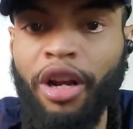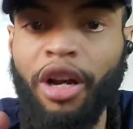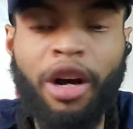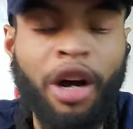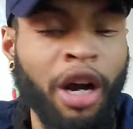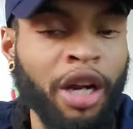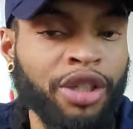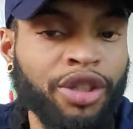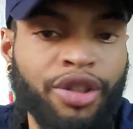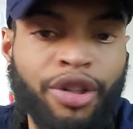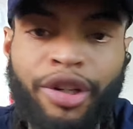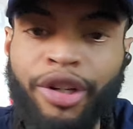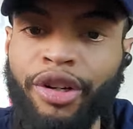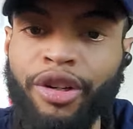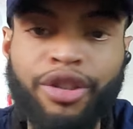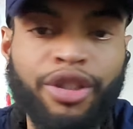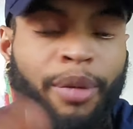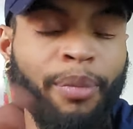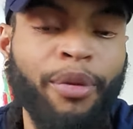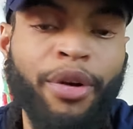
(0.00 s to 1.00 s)
a concert
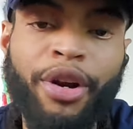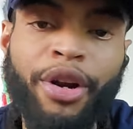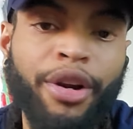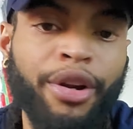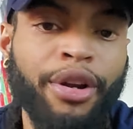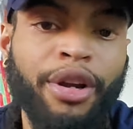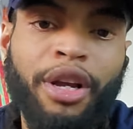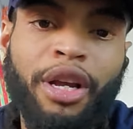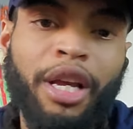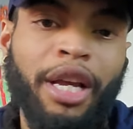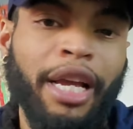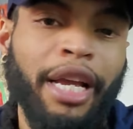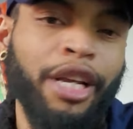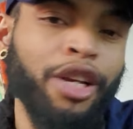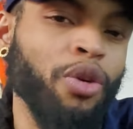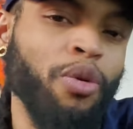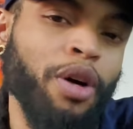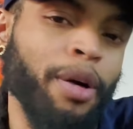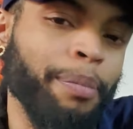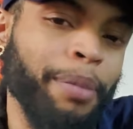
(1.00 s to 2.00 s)
or somewhere, and
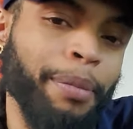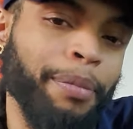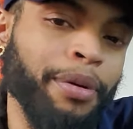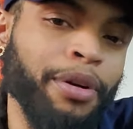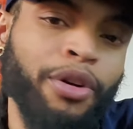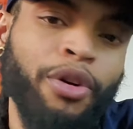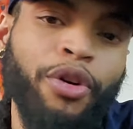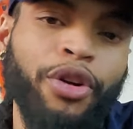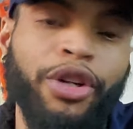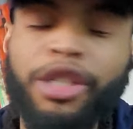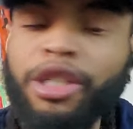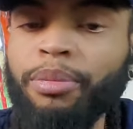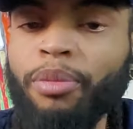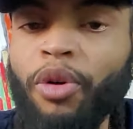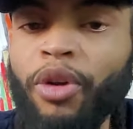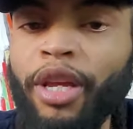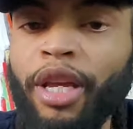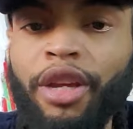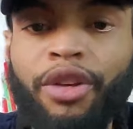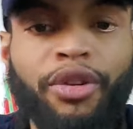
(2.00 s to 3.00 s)
you don't want people to know you're
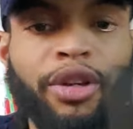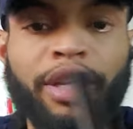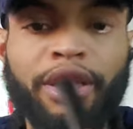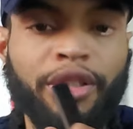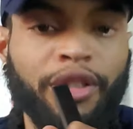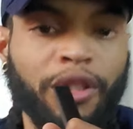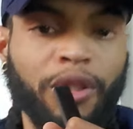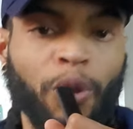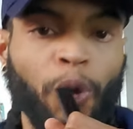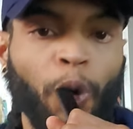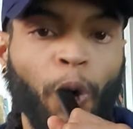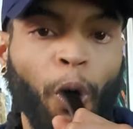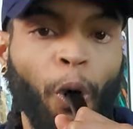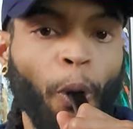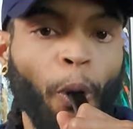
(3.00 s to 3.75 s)
smoking, you can just